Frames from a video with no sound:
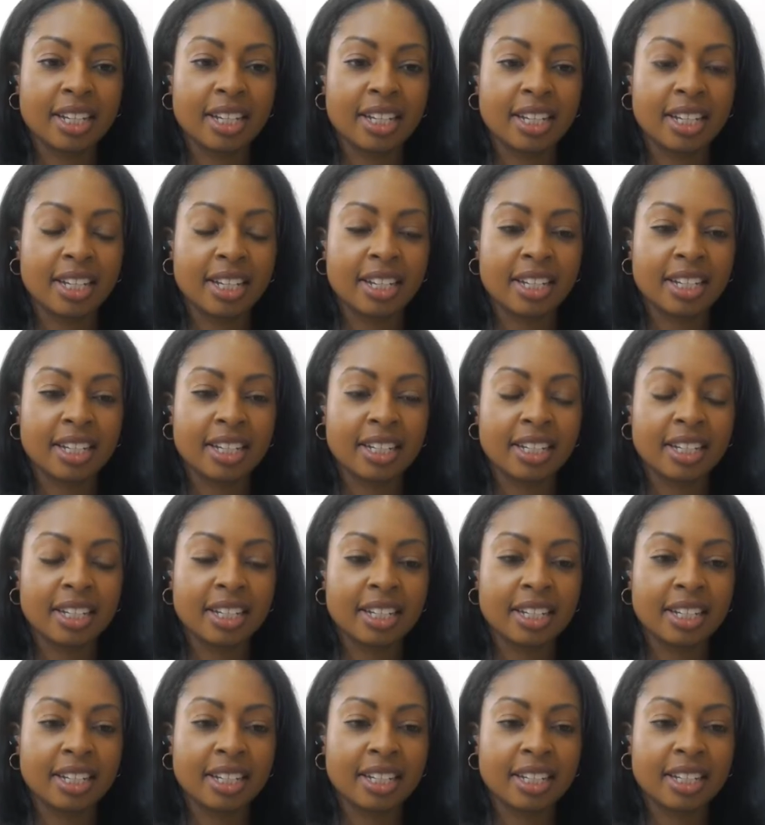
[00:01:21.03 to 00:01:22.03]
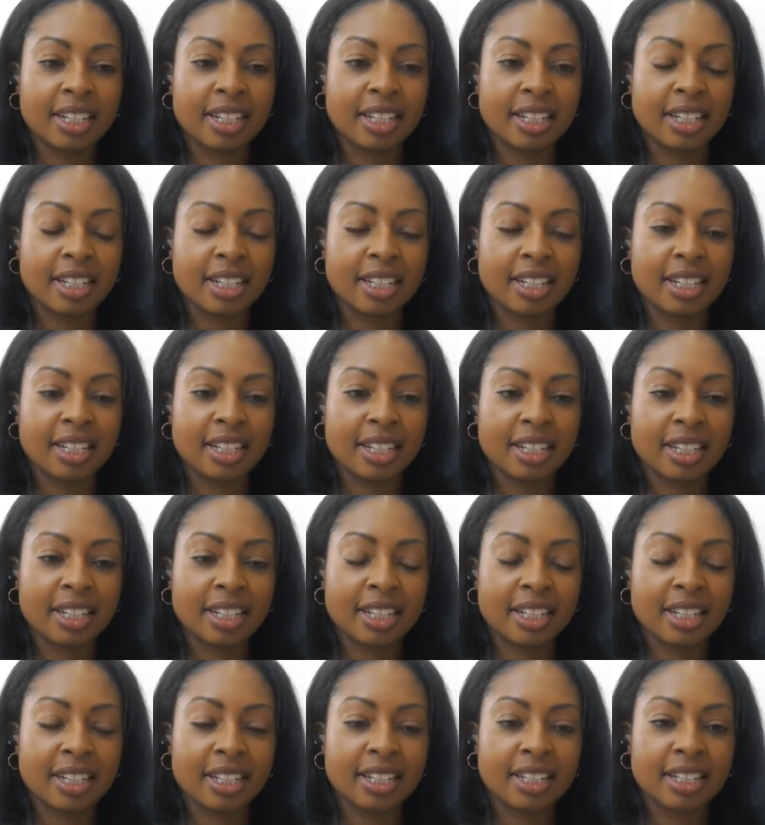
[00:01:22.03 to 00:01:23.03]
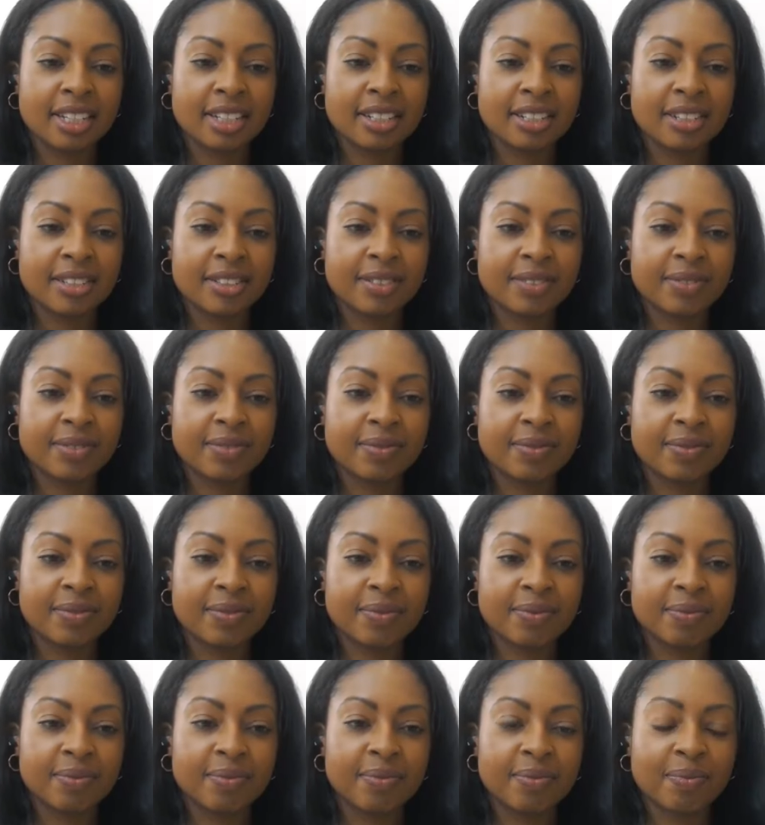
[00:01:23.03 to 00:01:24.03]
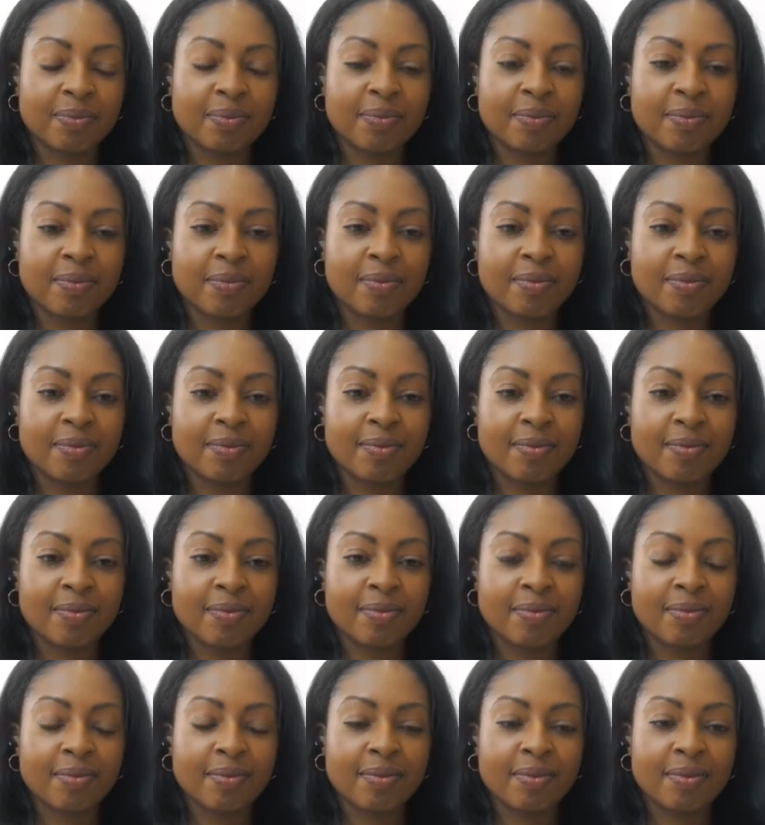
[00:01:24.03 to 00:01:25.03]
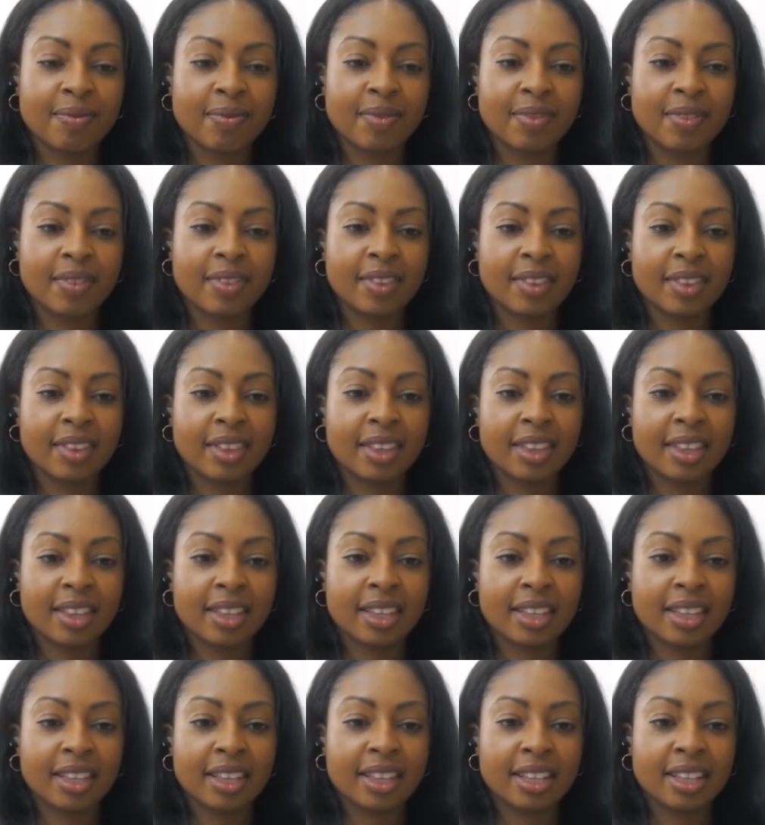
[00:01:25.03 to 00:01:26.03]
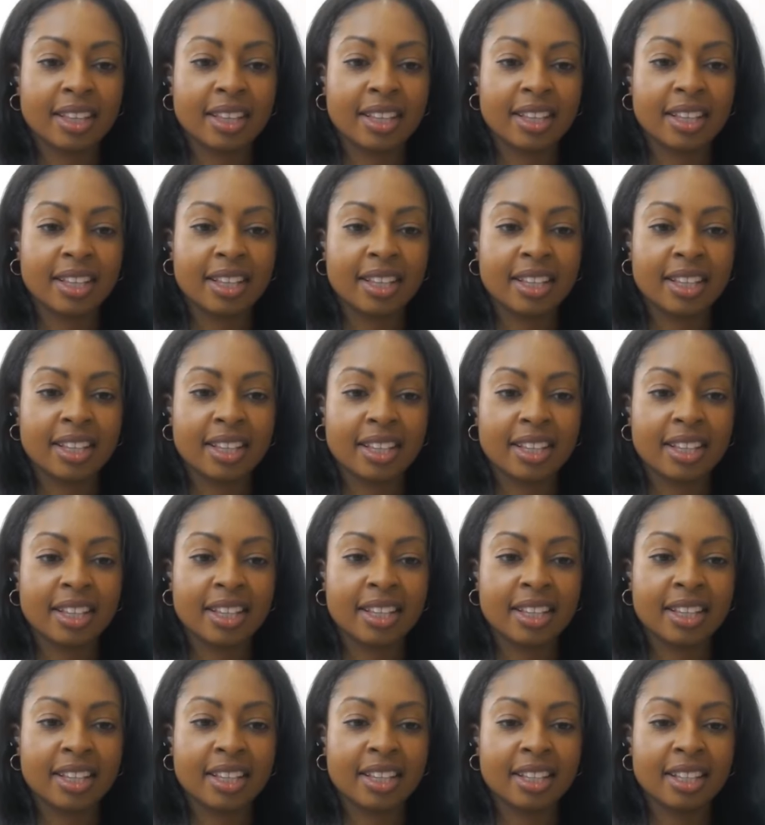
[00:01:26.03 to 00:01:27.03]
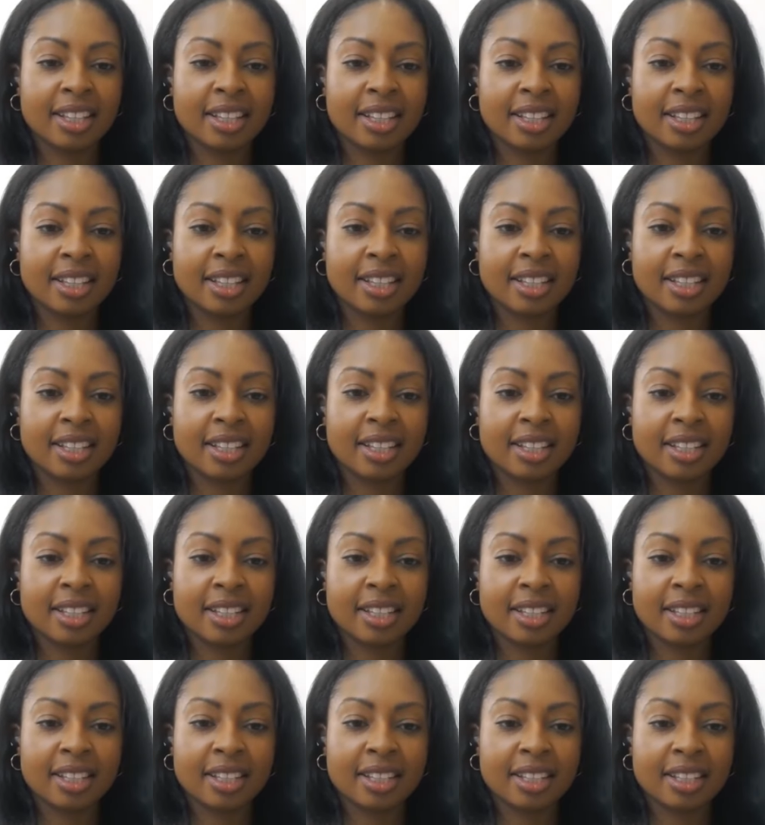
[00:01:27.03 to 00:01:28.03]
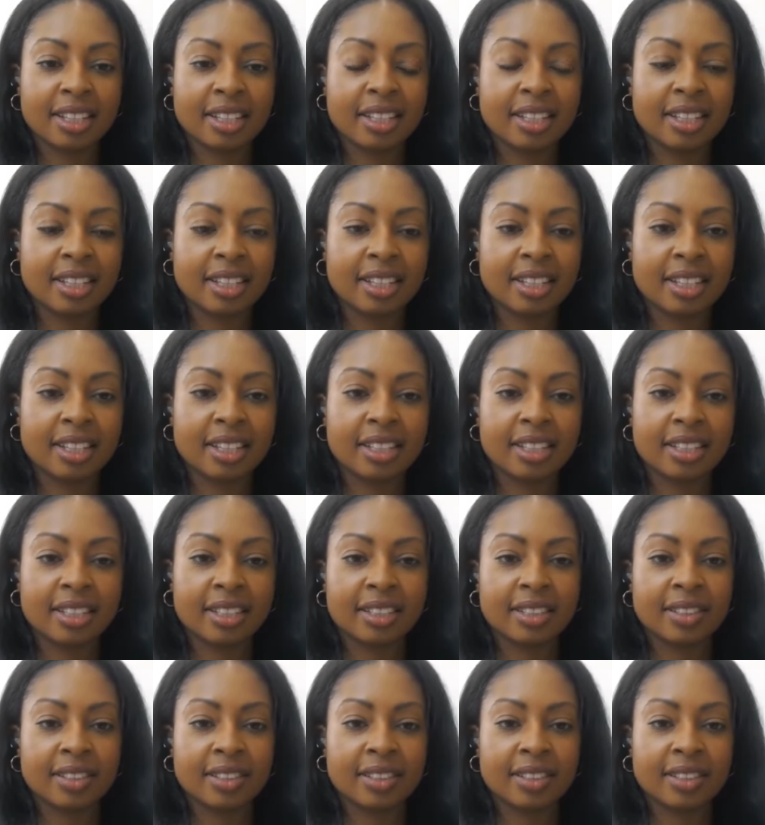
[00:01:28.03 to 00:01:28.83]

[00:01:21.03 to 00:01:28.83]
This person isn't speaking.